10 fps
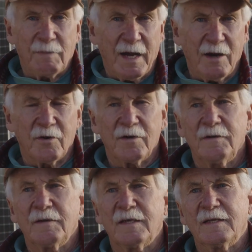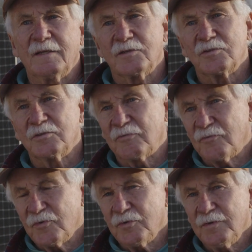power in addition to
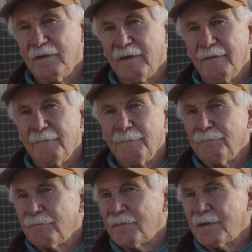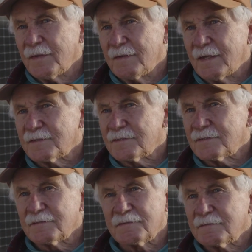food, then that's